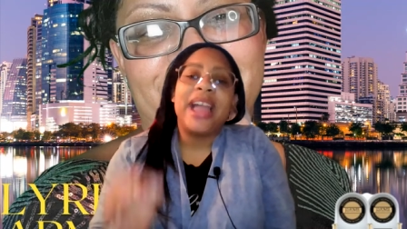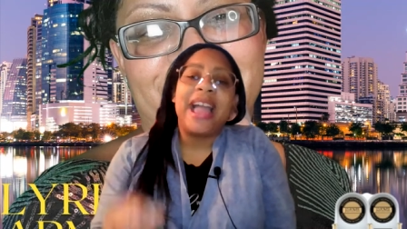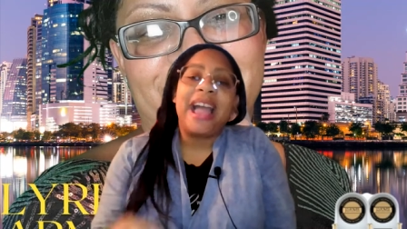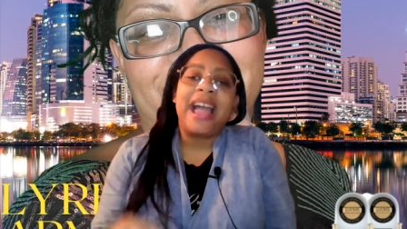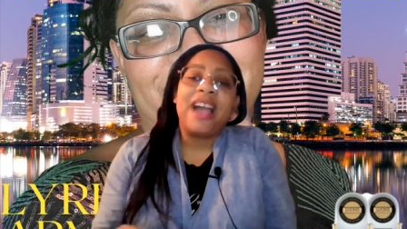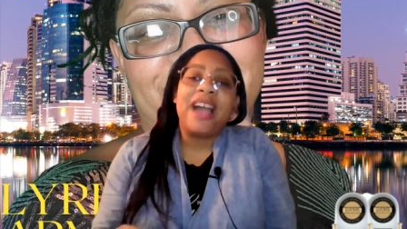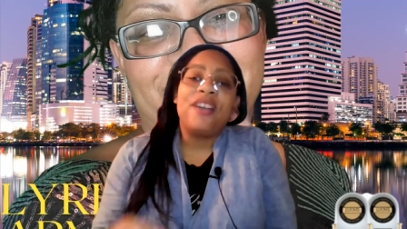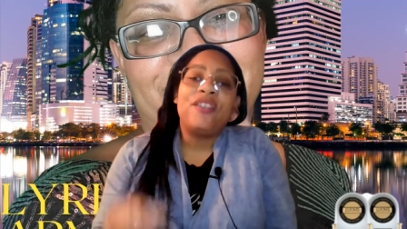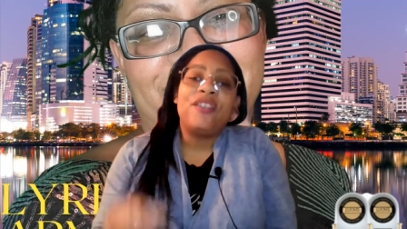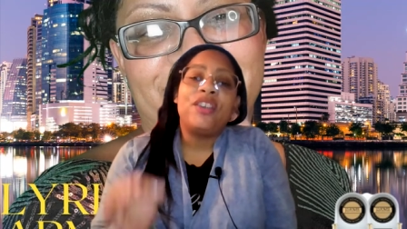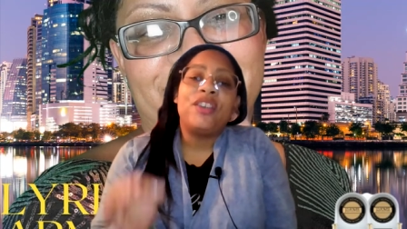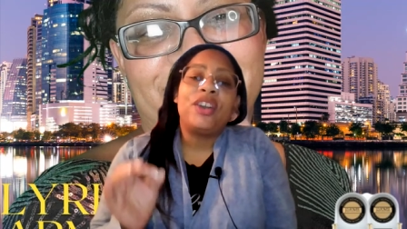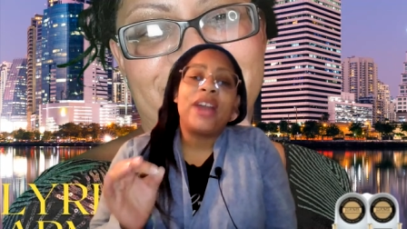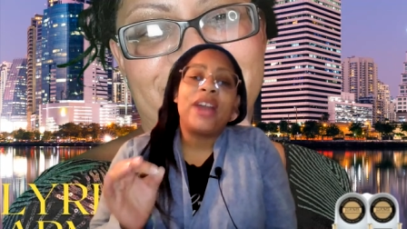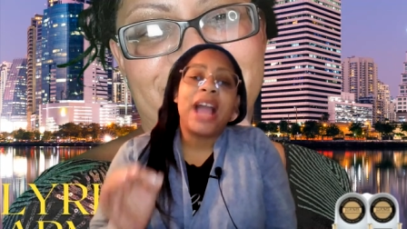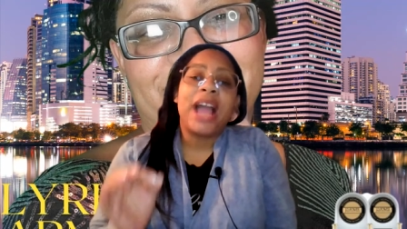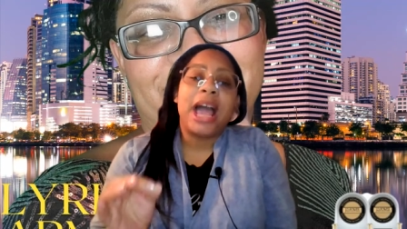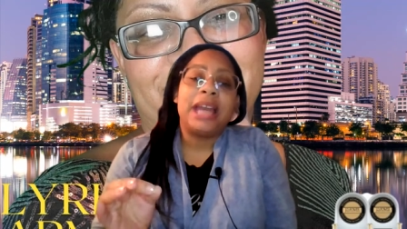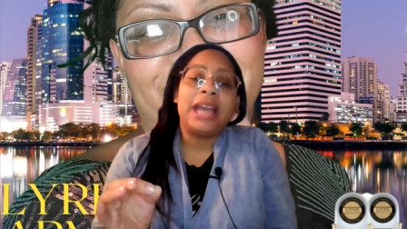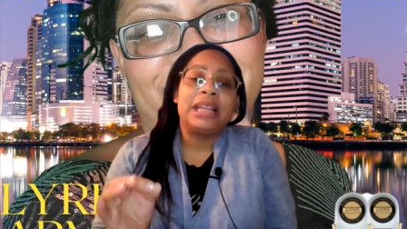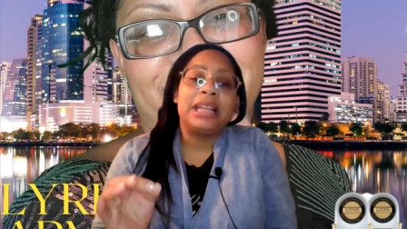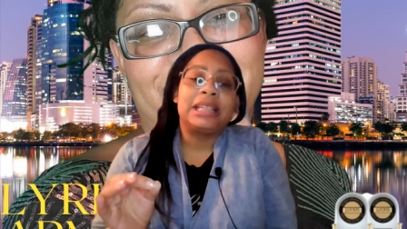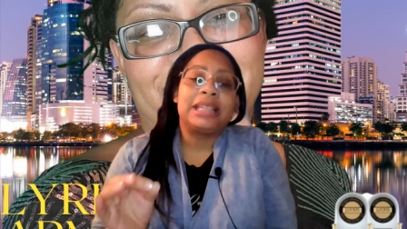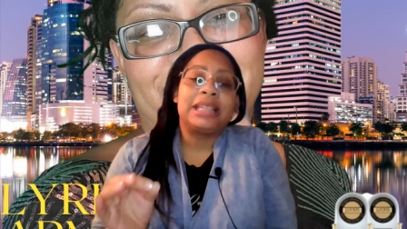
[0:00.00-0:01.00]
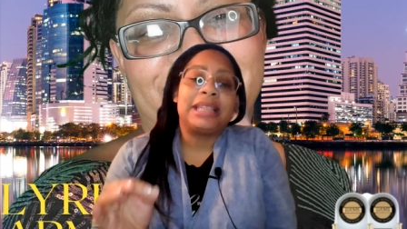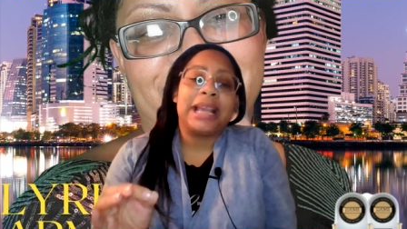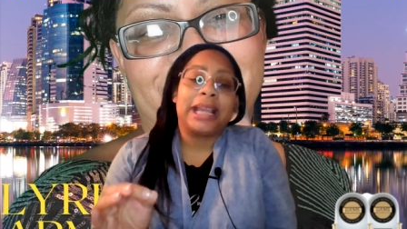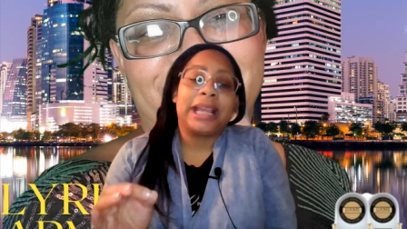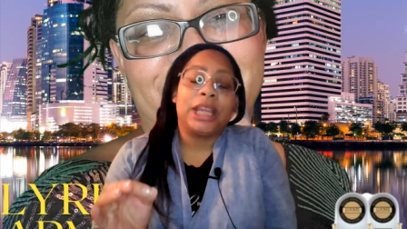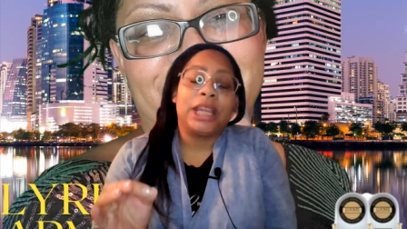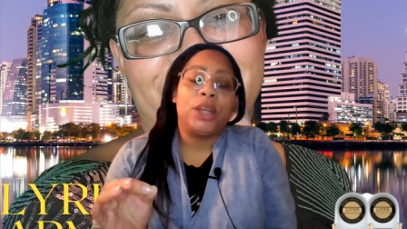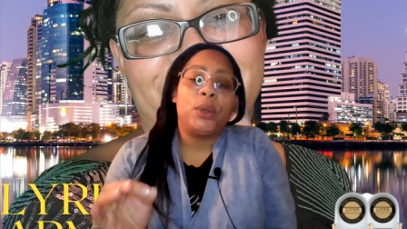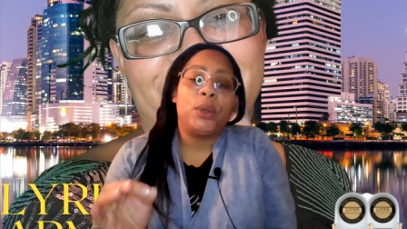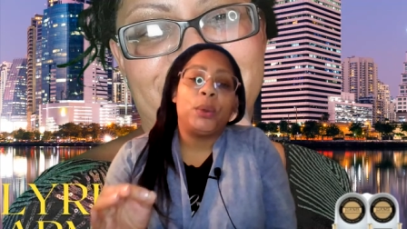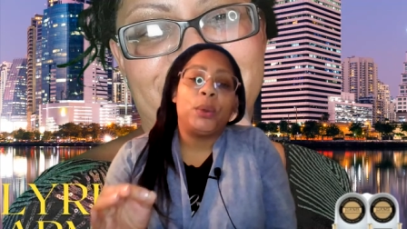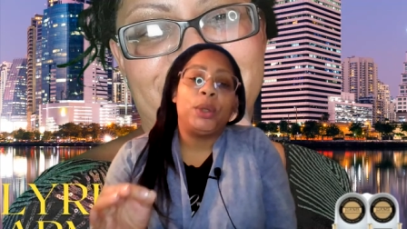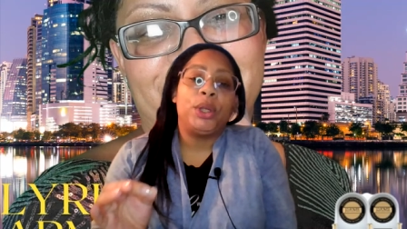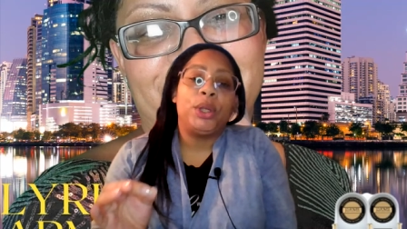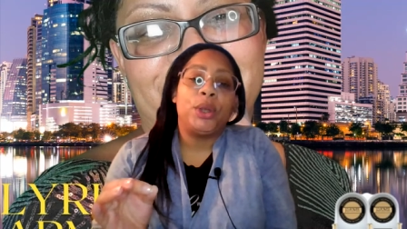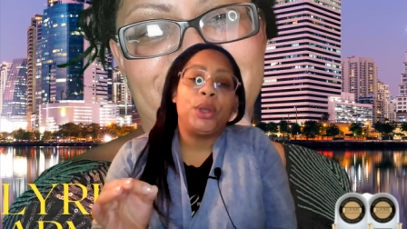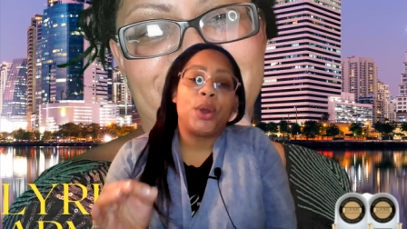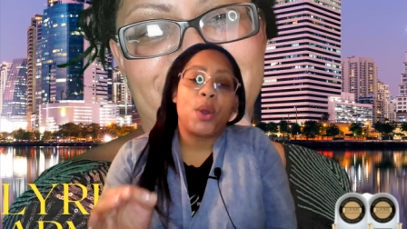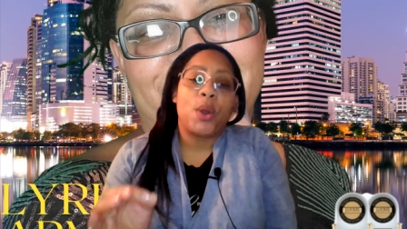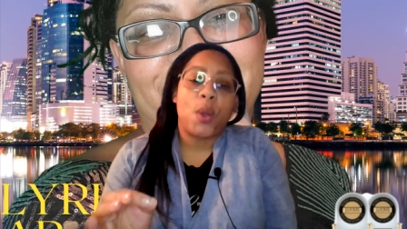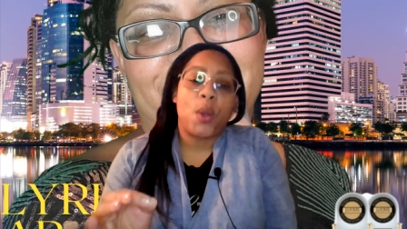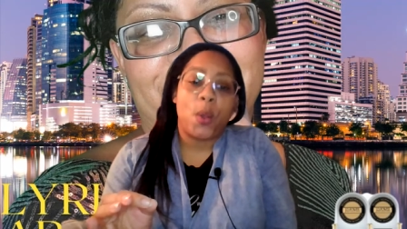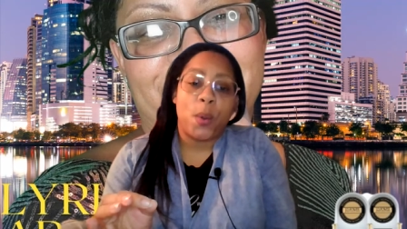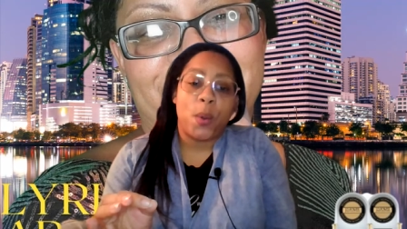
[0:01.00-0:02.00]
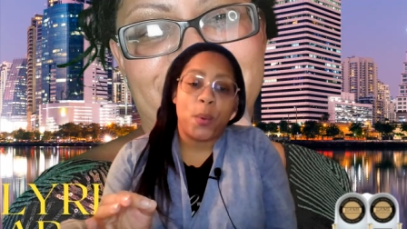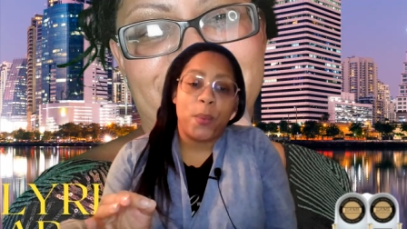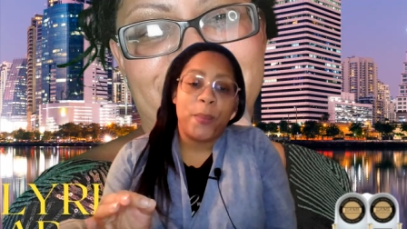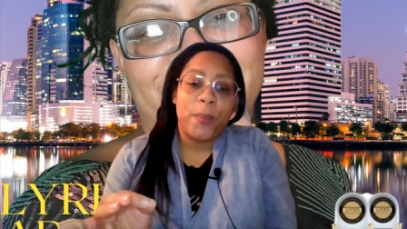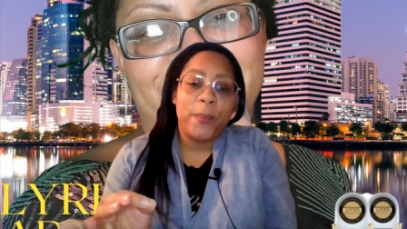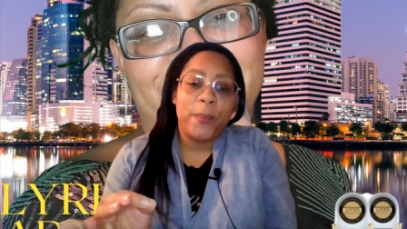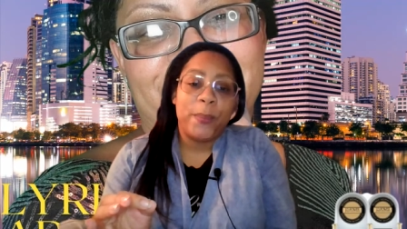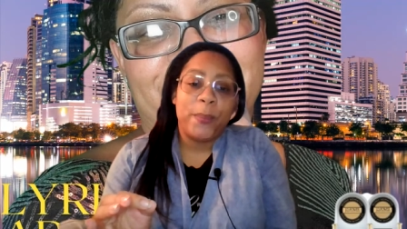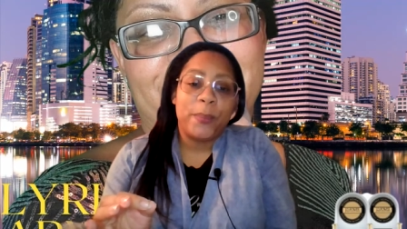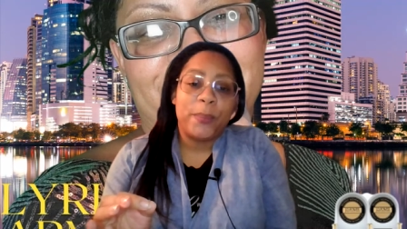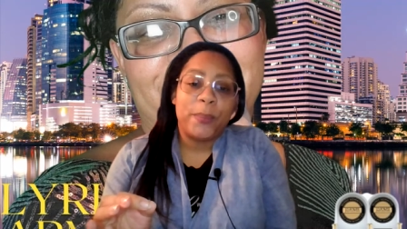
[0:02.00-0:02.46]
ever had a second on your home,